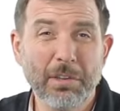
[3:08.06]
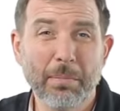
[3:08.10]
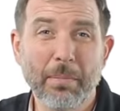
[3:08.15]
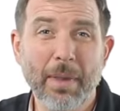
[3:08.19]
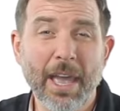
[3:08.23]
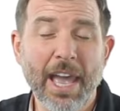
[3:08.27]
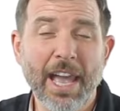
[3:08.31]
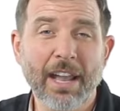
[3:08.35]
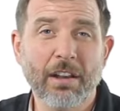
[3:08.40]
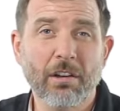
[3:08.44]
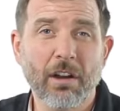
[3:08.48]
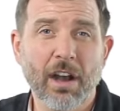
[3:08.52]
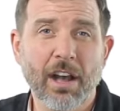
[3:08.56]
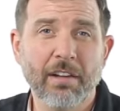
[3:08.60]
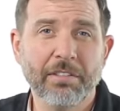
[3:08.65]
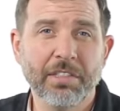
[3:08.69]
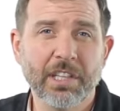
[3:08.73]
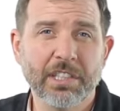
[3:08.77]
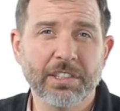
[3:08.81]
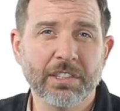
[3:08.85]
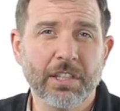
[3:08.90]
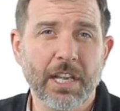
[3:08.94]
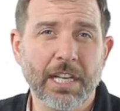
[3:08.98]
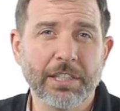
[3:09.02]
to back off
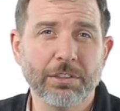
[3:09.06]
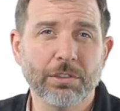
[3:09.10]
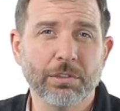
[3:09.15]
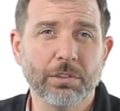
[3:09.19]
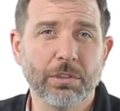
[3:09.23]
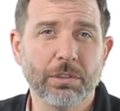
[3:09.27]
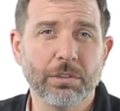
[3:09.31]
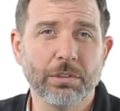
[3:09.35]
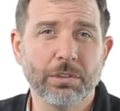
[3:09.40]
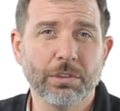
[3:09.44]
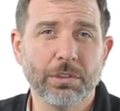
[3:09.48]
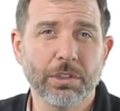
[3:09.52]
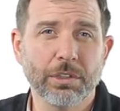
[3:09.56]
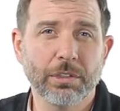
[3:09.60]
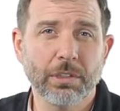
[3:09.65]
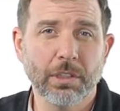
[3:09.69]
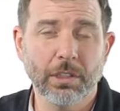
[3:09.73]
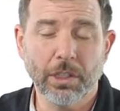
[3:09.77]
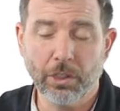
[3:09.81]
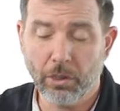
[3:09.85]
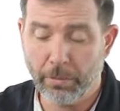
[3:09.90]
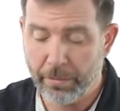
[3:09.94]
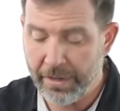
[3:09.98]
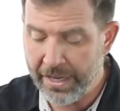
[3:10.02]
the set screws just
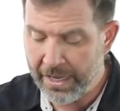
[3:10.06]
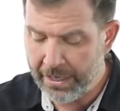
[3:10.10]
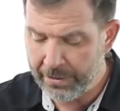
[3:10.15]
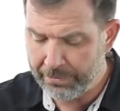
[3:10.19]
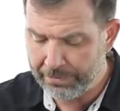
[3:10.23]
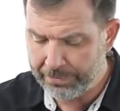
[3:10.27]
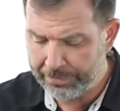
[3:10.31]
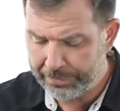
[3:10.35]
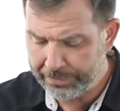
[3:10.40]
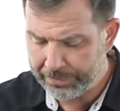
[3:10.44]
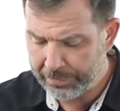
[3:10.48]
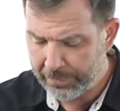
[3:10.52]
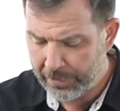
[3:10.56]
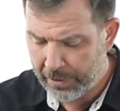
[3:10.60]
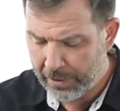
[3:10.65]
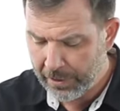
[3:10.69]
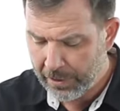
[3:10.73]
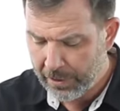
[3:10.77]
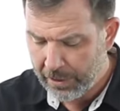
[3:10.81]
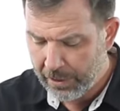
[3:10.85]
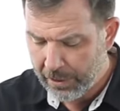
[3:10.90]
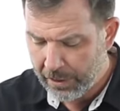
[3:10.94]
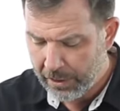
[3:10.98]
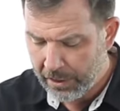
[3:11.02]
a little bit
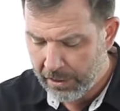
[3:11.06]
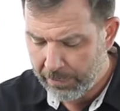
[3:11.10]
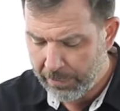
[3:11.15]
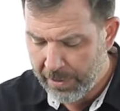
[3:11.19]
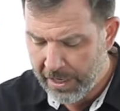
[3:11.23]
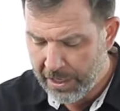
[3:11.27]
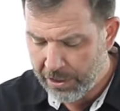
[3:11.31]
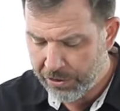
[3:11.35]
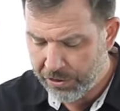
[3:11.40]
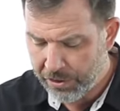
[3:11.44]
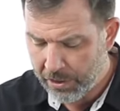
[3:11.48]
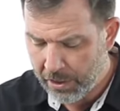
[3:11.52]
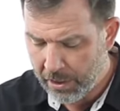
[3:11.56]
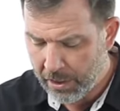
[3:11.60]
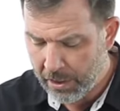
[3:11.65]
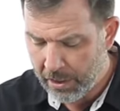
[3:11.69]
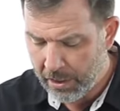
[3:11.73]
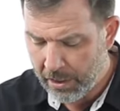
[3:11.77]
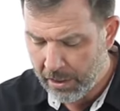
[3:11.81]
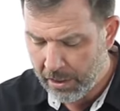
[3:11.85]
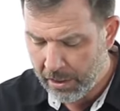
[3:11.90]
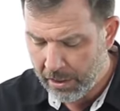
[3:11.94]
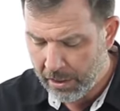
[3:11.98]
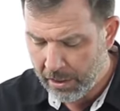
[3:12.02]
to make
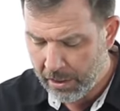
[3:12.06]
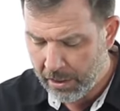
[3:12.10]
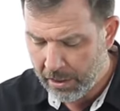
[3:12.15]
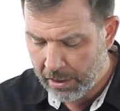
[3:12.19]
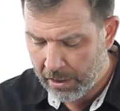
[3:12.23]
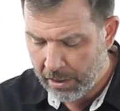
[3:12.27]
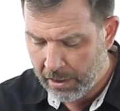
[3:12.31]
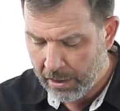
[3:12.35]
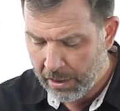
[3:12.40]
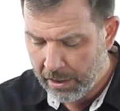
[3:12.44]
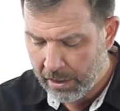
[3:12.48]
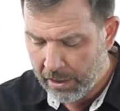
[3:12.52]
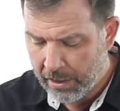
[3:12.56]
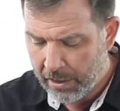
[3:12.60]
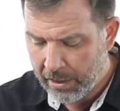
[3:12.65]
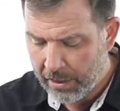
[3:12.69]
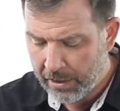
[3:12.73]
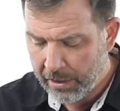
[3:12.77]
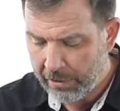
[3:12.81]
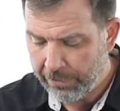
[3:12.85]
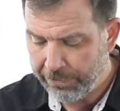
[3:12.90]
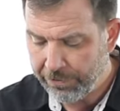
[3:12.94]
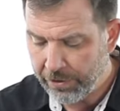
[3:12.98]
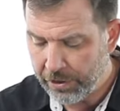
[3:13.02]
sure
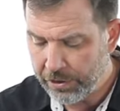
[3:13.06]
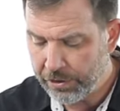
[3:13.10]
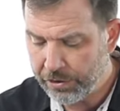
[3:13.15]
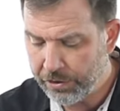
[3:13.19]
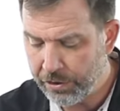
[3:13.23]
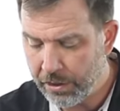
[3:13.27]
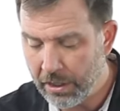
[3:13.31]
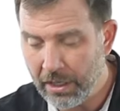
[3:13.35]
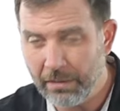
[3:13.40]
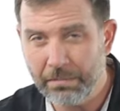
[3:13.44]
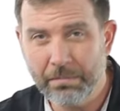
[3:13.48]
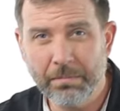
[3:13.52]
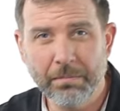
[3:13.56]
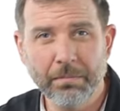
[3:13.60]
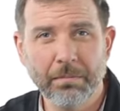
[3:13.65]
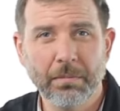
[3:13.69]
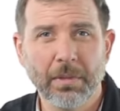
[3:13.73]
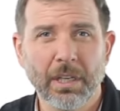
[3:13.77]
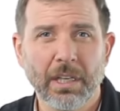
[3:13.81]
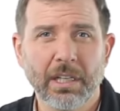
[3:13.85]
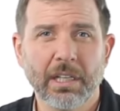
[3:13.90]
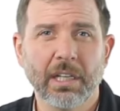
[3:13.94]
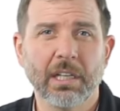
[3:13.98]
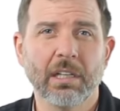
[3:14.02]
the foot stirrup
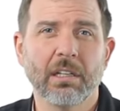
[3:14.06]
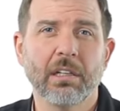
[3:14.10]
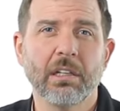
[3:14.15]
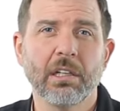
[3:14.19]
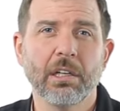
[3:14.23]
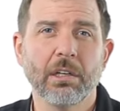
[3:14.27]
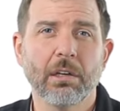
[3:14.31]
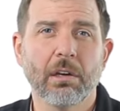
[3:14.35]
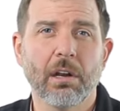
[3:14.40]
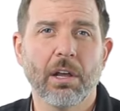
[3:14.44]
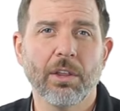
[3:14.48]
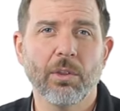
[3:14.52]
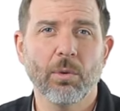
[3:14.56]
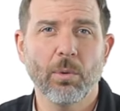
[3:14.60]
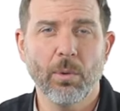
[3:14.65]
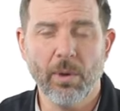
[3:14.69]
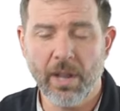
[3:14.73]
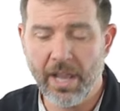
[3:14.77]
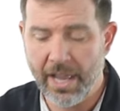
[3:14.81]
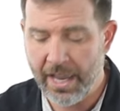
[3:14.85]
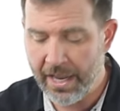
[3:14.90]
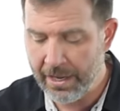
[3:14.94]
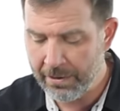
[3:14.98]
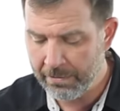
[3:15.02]
can clear all the
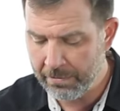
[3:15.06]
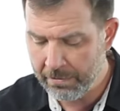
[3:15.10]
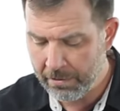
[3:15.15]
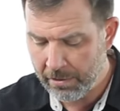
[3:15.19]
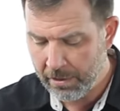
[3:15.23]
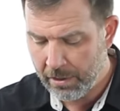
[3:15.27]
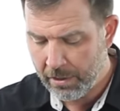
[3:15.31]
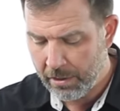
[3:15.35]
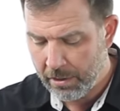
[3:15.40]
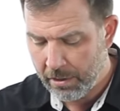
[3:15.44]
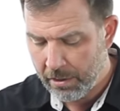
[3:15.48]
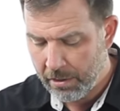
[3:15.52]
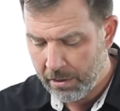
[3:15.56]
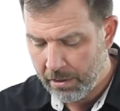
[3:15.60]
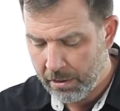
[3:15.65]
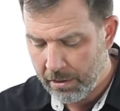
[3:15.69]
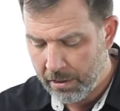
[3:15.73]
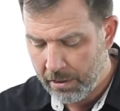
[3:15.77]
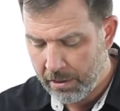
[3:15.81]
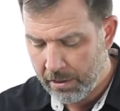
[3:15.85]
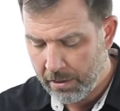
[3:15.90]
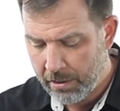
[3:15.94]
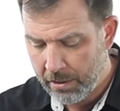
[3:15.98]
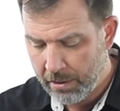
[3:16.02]
way
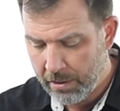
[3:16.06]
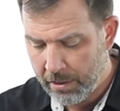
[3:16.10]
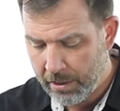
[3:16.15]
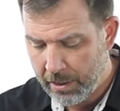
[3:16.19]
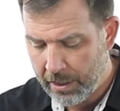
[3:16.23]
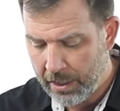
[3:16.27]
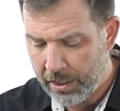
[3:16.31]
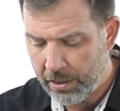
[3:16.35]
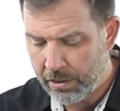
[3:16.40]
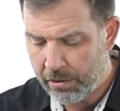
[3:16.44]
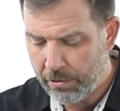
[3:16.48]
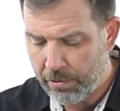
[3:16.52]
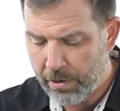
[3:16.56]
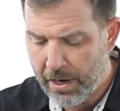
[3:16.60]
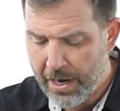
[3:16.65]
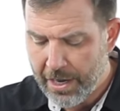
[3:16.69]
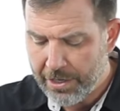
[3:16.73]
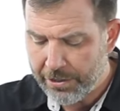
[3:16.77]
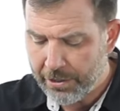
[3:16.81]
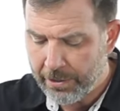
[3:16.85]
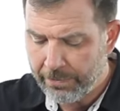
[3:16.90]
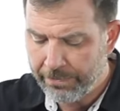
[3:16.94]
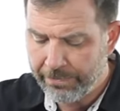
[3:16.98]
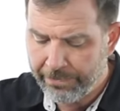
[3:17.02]
into the
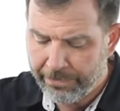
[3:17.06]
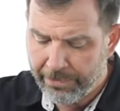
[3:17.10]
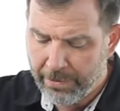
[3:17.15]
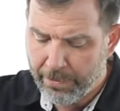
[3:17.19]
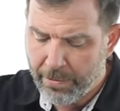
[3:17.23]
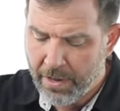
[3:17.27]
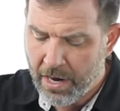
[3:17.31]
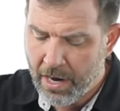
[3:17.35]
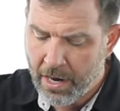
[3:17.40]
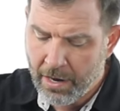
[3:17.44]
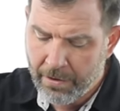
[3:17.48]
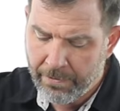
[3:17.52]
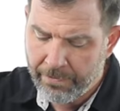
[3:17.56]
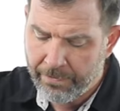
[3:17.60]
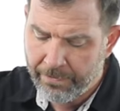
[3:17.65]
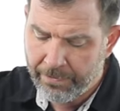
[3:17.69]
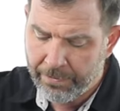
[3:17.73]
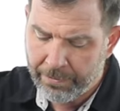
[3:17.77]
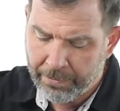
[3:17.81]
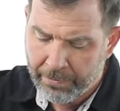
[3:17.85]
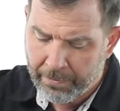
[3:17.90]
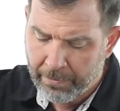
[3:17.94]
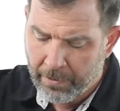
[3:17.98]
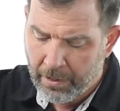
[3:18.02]
riser. From there,
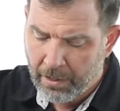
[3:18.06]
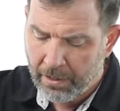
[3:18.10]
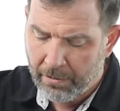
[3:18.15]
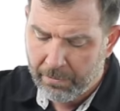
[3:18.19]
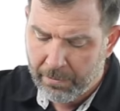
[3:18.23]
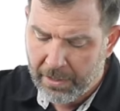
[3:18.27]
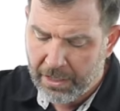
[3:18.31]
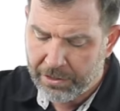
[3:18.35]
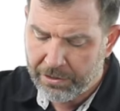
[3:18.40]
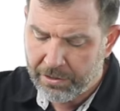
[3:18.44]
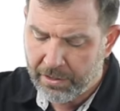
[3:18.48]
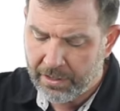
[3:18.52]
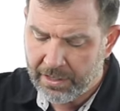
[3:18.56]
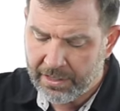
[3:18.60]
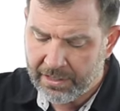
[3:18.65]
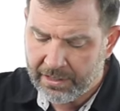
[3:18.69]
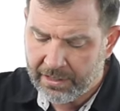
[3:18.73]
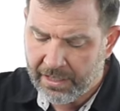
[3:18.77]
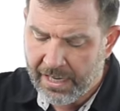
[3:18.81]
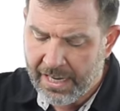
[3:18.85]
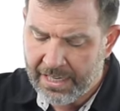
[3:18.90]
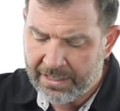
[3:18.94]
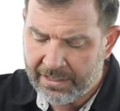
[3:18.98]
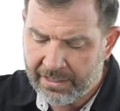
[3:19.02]
make sure the
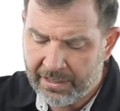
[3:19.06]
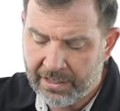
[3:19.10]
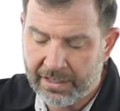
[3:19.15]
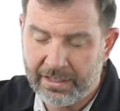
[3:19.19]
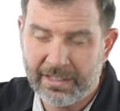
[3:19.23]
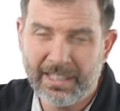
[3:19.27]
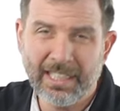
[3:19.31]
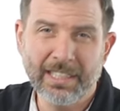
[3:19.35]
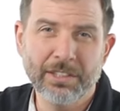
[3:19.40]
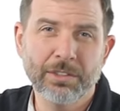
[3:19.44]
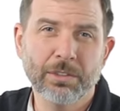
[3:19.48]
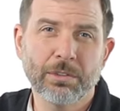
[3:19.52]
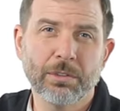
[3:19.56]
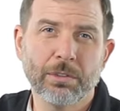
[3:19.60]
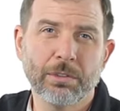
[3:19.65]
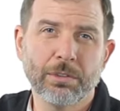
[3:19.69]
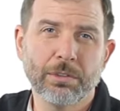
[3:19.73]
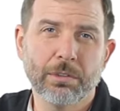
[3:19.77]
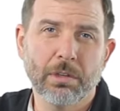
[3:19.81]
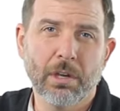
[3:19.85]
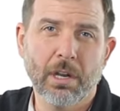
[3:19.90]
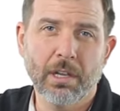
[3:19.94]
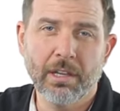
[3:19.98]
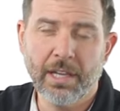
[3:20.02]
slots and the set
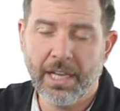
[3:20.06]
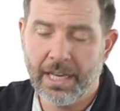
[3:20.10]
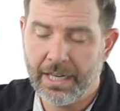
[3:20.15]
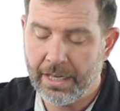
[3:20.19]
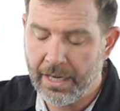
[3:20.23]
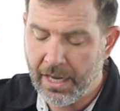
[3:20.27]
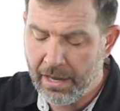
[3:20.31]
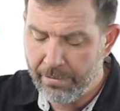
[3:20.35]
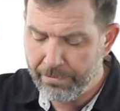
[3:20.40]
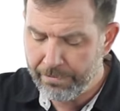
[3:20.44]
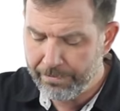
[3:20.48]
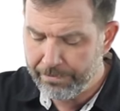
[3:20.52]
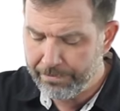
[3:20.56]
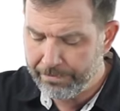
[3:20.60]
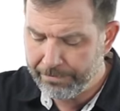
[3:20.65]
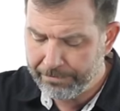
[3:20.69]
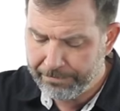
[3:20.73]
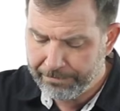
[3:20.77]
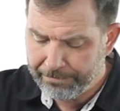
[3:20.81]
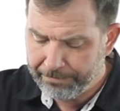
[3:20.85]
screws are all lined up.